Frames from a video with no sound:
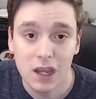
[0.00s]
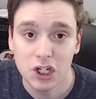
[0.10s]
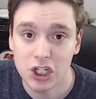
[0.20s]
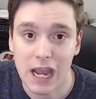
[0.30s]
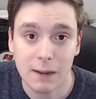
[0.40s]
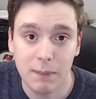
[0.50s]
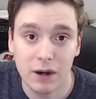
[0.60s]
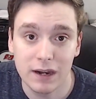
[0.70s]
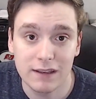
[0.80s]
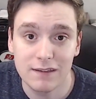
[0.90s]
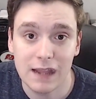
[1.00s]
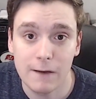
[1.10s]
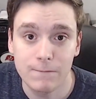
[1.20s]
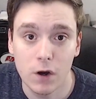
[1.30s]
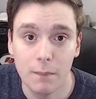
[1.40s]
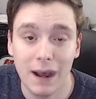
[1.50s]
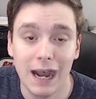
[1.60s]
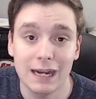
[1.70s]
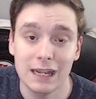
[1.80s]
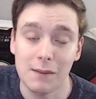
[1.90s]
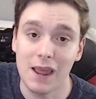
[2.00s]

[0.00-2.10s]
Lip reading: Shaq Barrett isn't that far behind him.